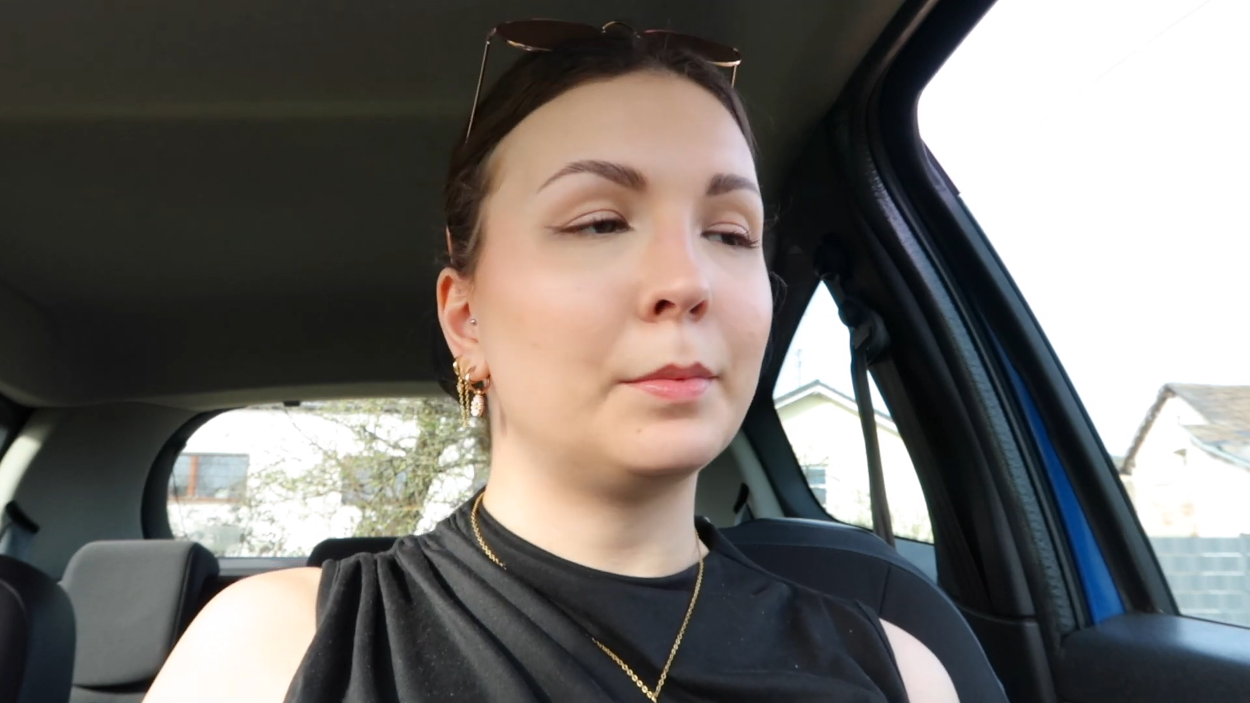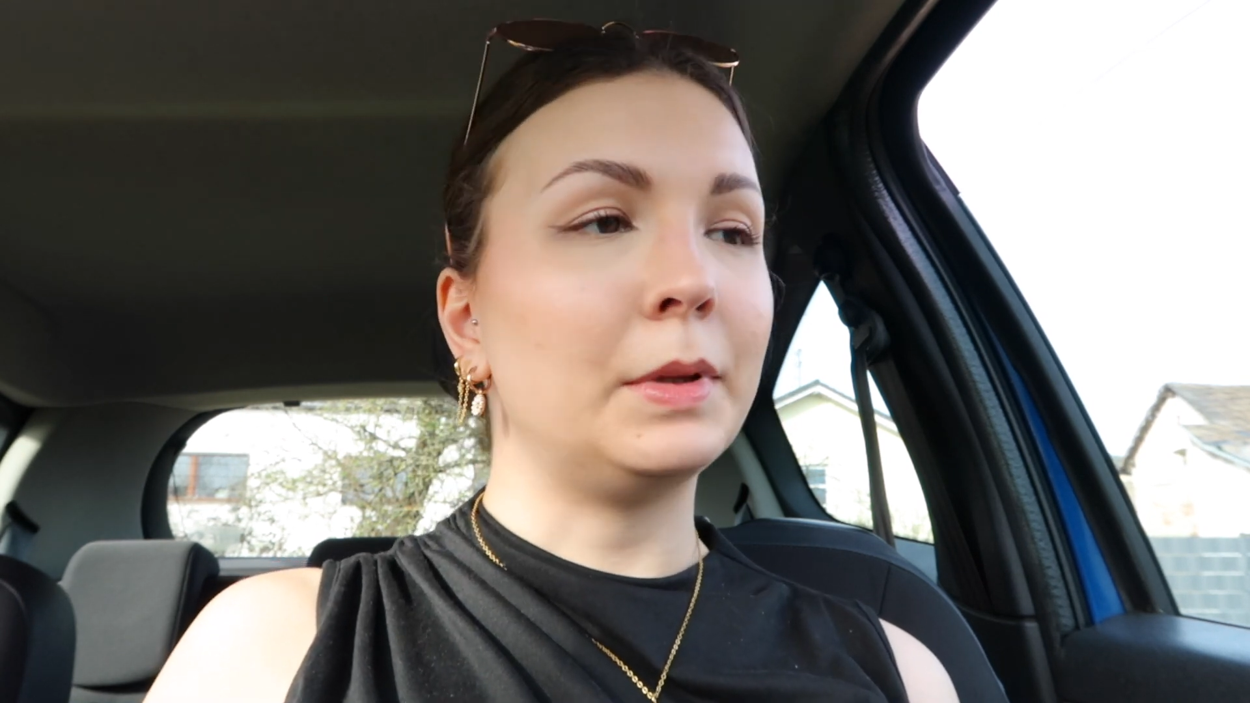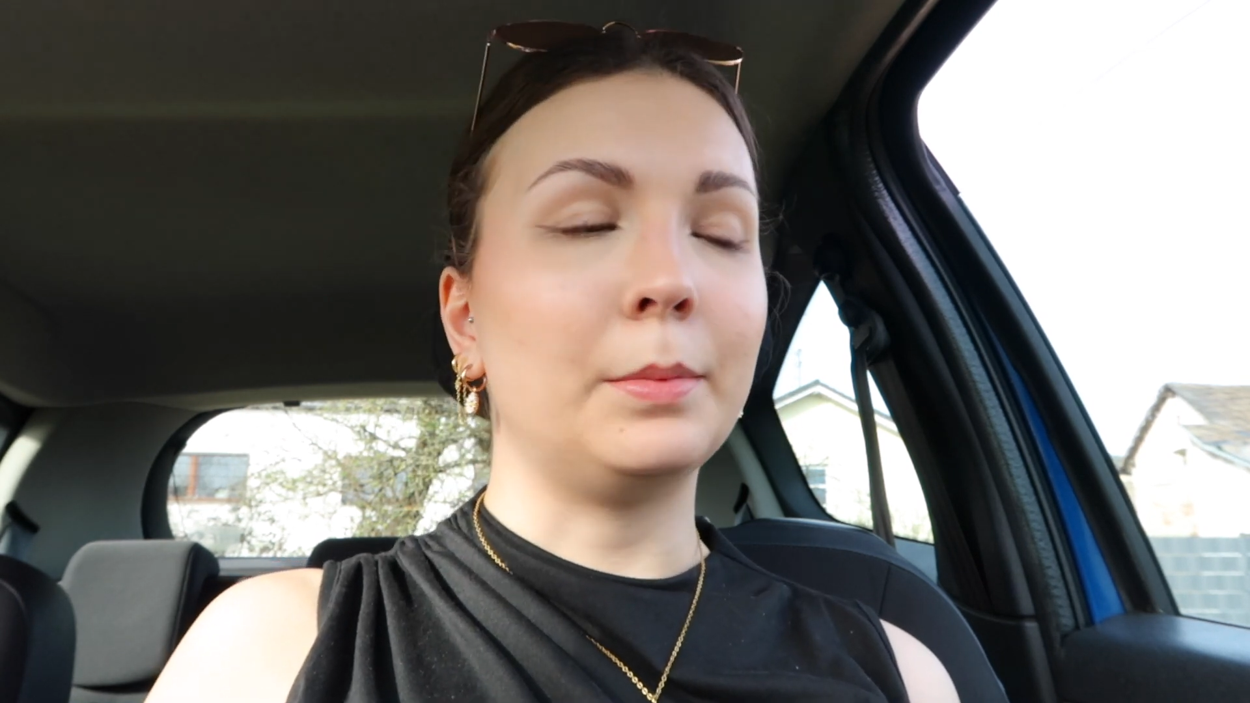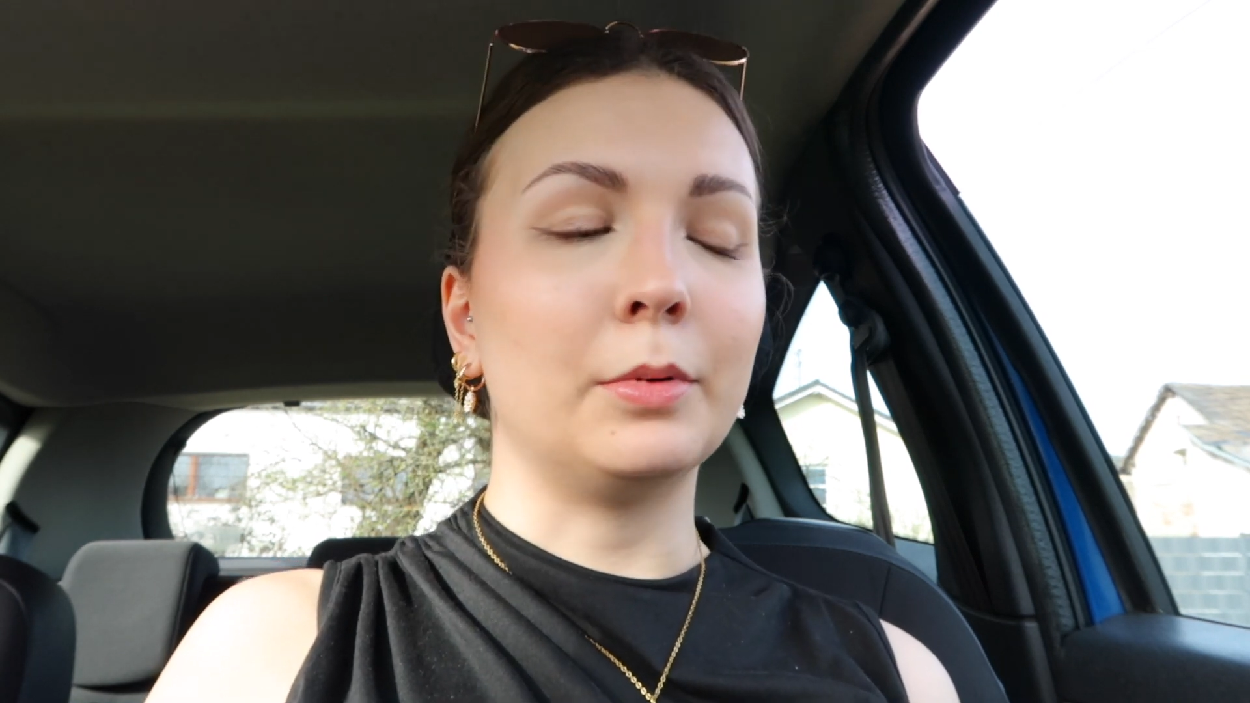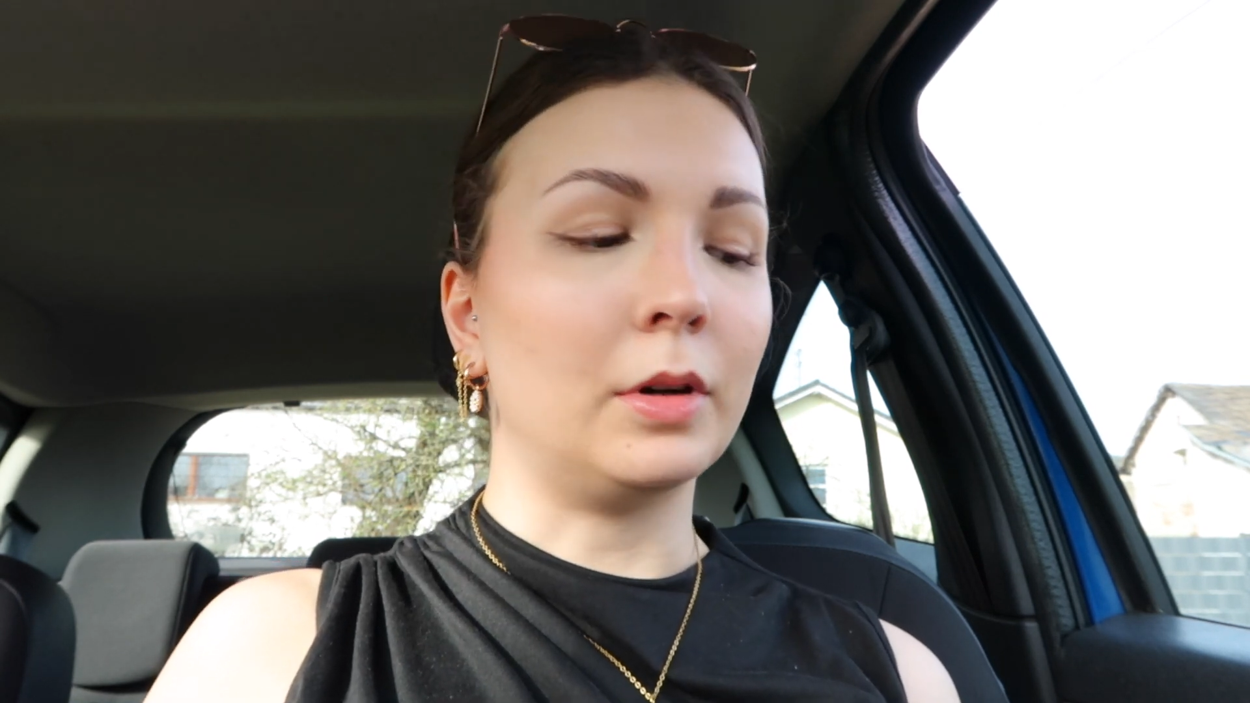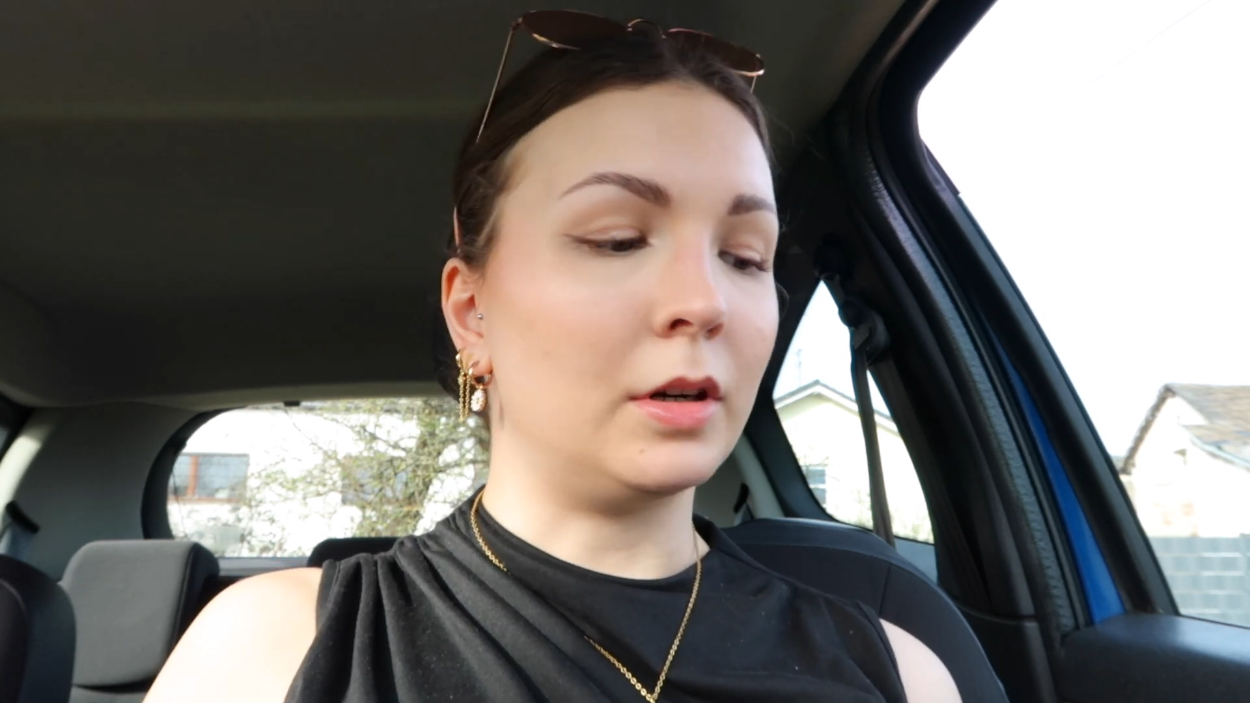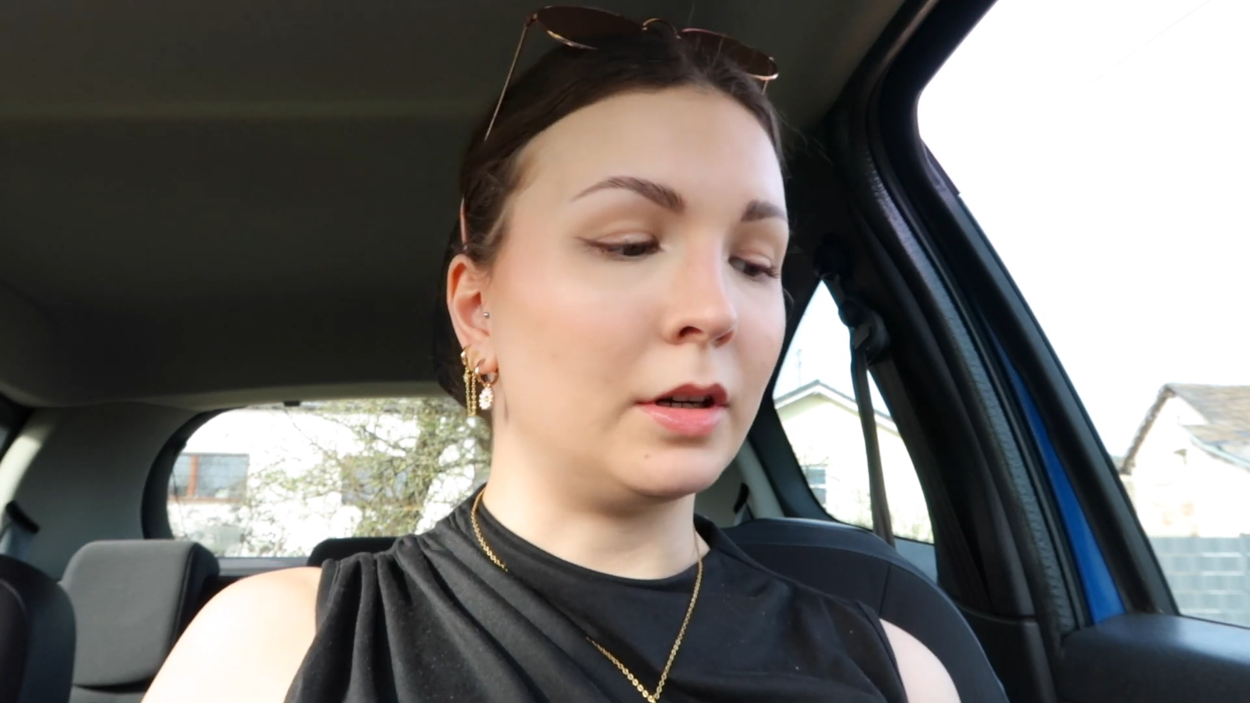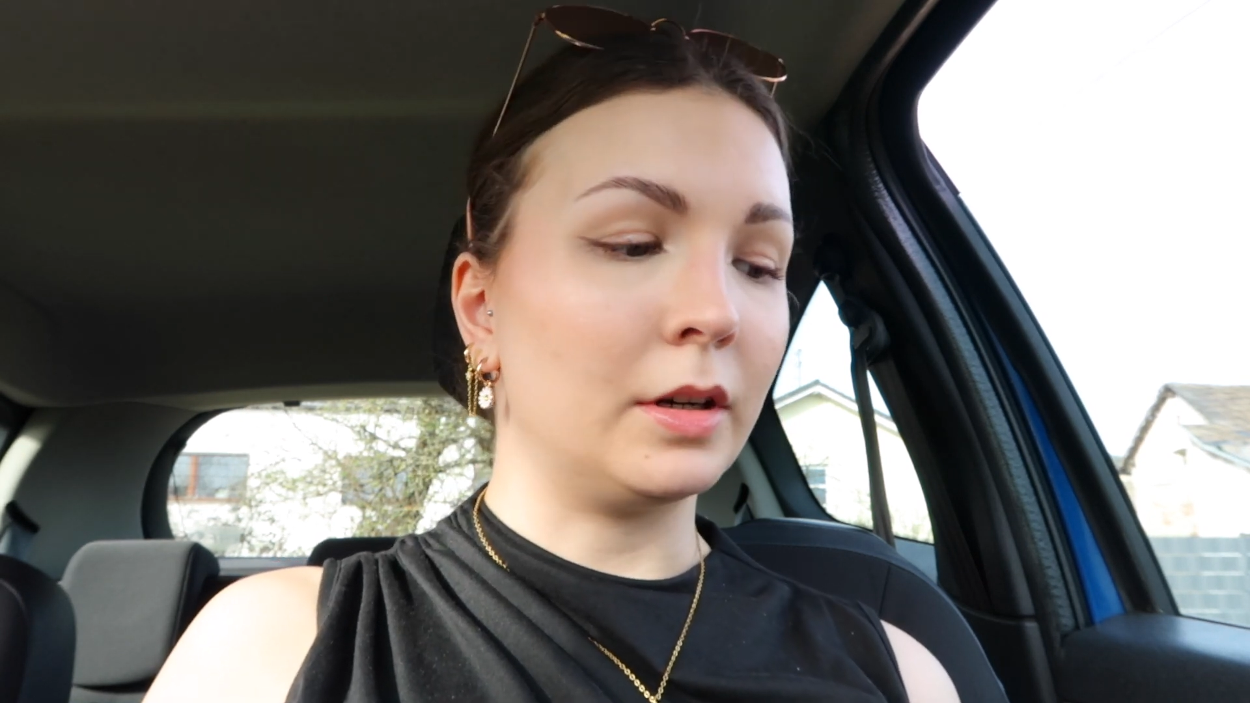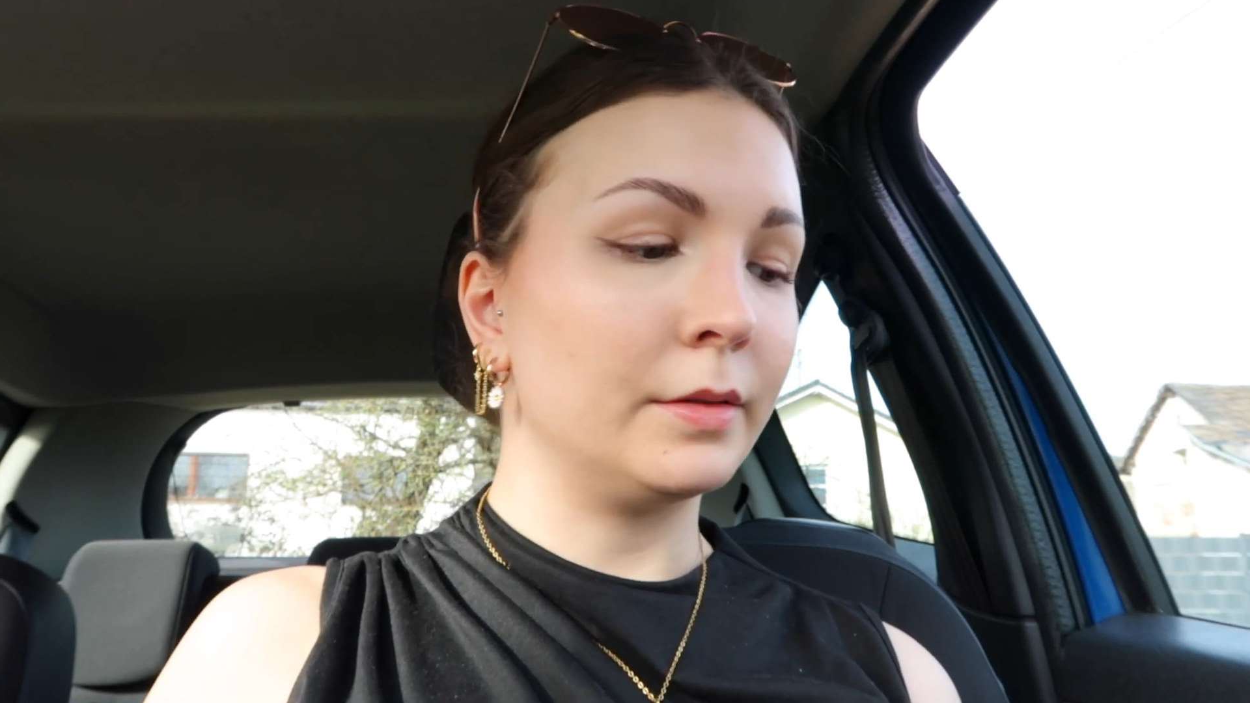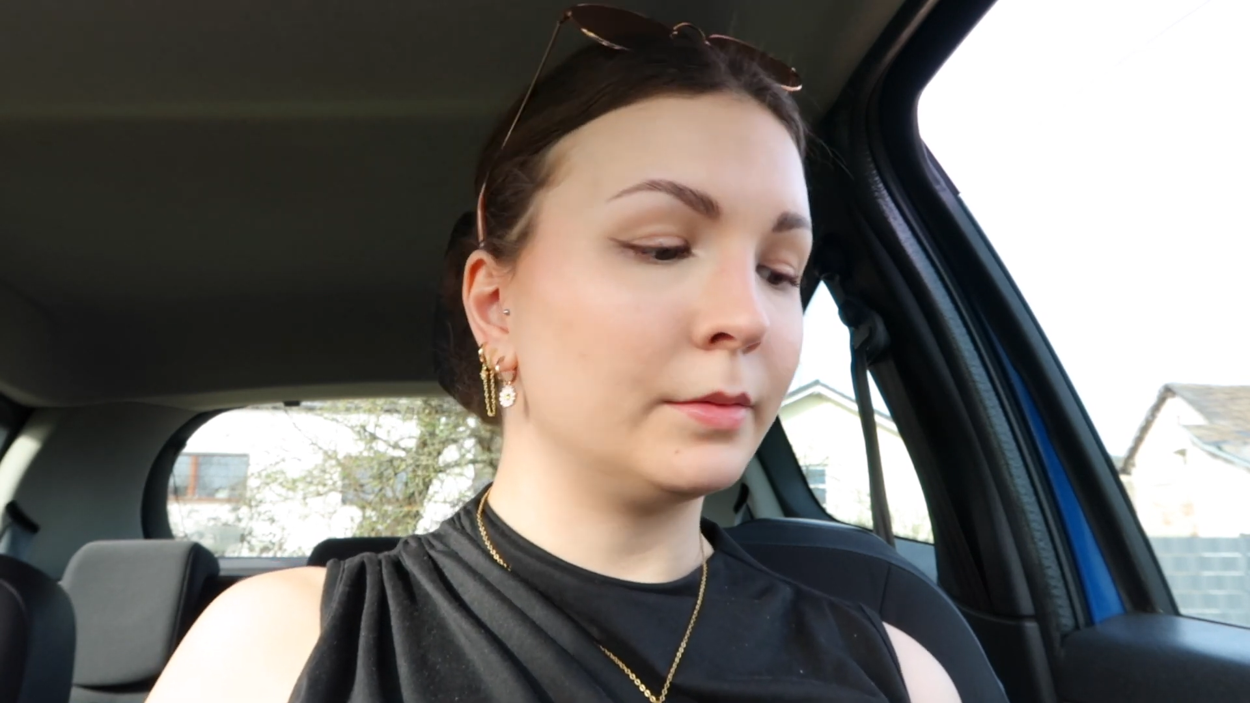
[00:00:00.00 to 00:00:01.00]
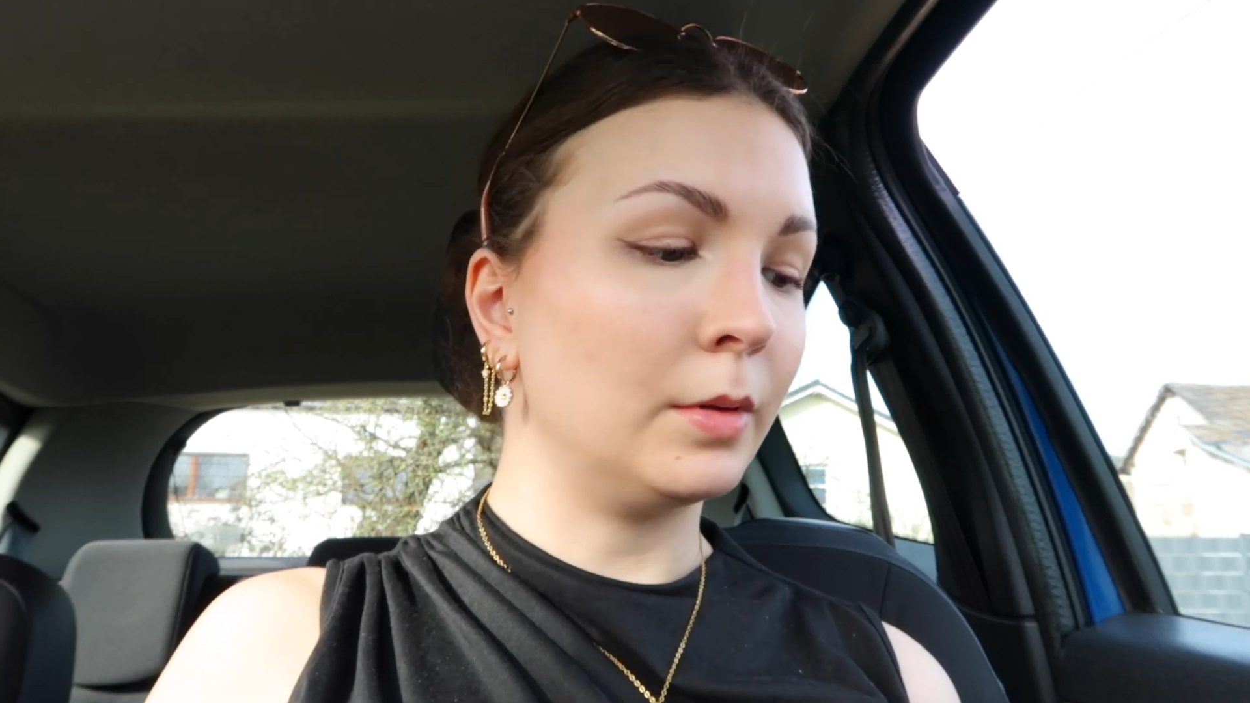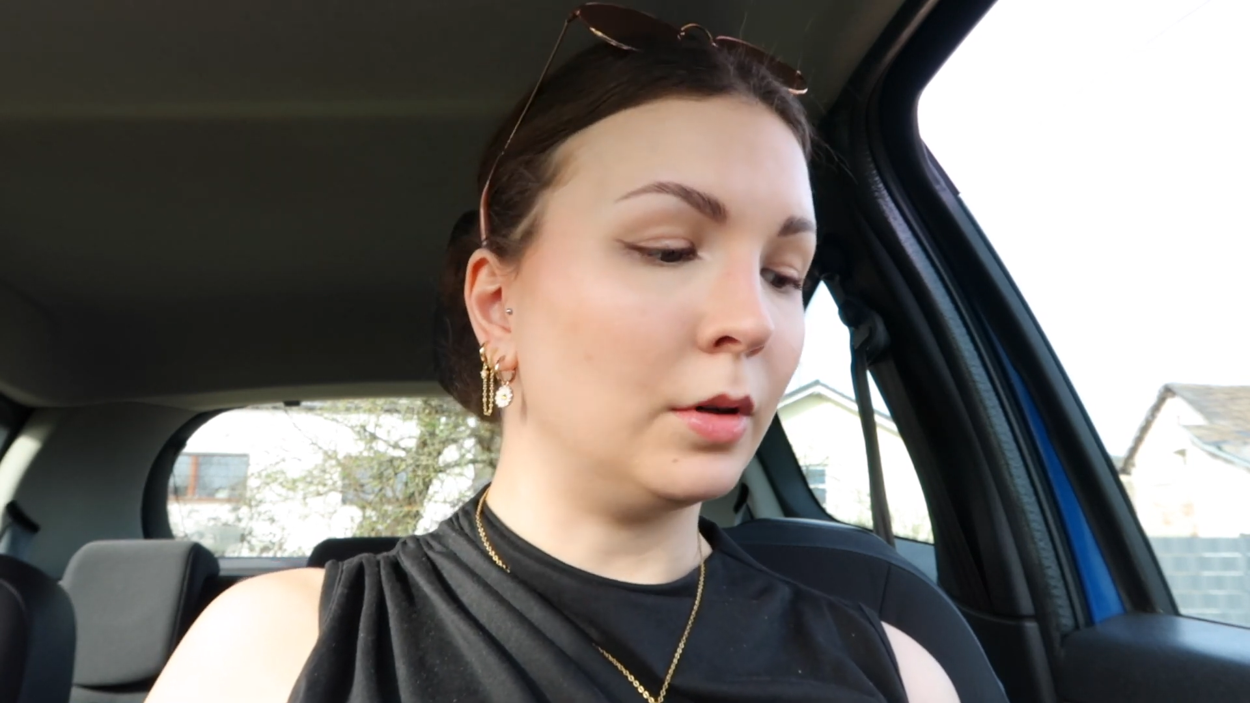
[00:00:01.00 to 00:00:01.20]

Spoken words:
people are